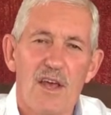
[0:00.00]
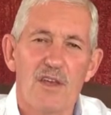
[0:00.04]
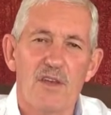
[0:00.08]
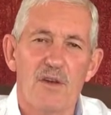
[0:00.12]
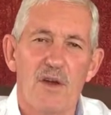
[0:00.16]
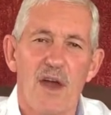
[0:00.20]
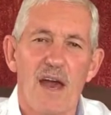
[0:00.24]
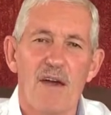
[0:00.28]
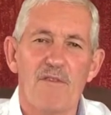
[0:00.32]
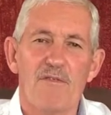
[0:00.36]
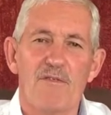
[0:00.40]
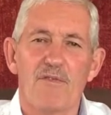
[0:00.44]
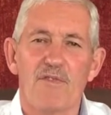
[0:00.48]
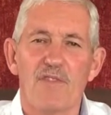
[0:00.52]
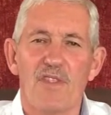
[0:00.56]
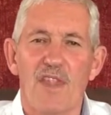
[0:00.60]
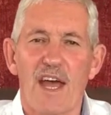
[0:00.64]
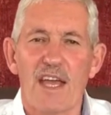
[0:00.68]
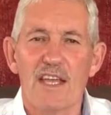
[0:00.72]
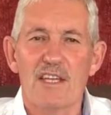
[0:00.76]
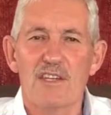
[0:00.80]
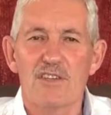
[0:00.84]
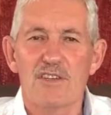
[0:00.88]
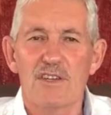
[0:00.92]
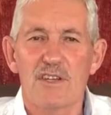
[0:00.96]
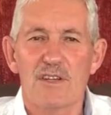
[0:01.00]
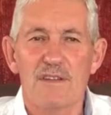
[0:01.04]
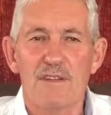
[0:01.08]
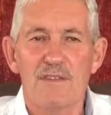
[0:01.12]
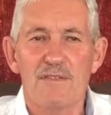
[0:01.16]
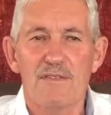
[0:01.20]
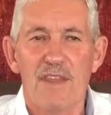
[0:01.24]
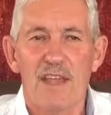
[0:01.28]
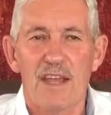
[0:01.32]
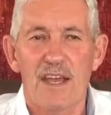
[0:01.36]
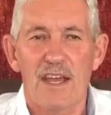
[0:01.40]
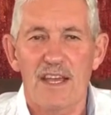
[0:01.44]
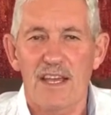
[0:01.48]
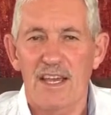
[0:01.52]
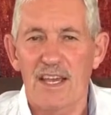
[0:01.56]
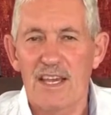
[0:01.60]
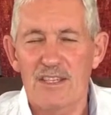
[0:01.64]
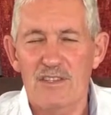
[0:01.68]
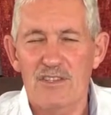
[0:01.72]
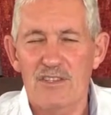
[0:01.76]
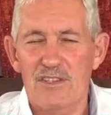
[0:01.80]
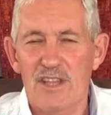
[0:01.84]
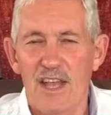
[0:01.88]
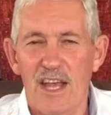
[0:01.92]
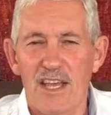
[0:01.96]
you have nation
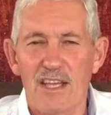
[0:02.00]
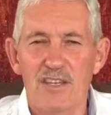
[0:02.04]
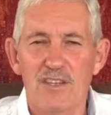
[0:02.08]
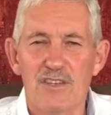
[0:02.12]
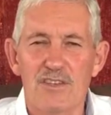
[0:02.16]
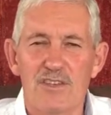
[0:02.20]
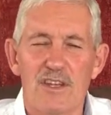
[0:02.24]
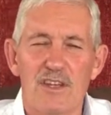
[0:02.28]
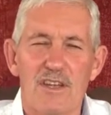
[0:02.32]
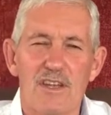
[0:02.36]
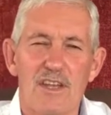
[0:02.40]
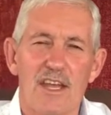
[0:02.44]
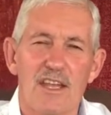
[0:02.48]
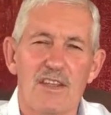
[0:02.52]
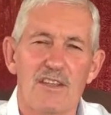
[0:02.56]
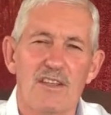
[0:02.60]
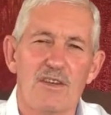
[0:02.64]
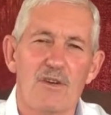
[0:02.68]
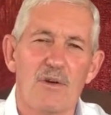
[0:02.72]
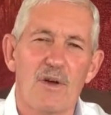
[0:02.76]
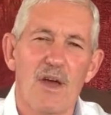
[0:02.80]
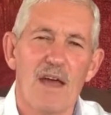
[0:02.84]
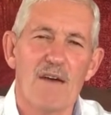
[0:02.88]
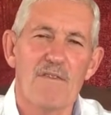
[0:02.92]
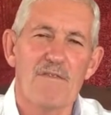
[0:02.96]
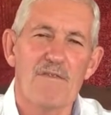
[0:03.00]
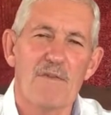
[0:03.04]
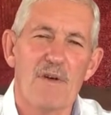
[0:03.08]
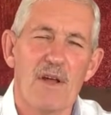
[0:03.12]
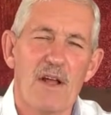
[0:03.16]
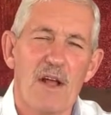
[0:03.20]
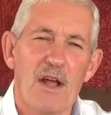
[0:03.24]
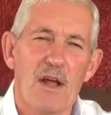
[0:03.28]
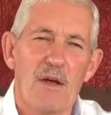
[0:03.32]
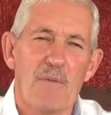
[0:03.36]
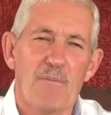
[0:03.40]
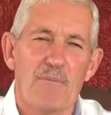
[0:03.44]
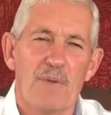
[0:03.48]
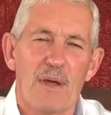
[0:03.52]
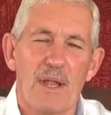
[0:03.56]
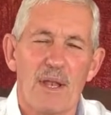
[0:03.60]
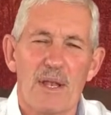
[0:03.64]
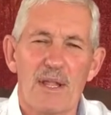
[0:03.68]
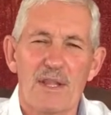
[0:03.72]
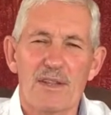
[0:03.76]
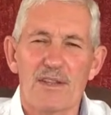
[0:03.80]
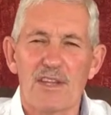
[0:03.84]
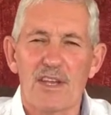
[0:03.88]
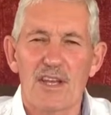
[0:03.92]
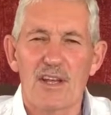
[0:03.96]
against nation and you have
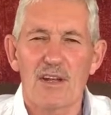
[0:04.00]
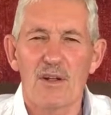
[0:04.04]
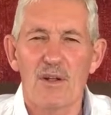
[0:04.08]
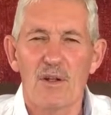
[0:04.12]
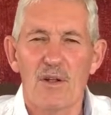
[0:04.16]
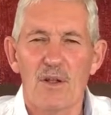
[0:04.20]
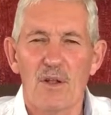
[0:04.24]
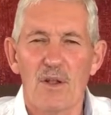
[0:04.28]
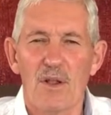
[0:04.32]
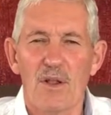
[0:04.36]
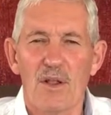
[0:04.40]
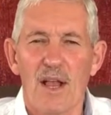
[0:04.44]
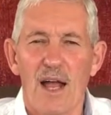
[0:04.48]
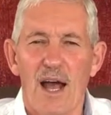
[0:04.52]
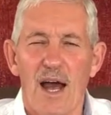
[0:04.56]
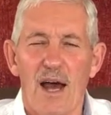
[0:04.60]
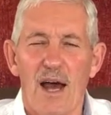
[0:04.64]
political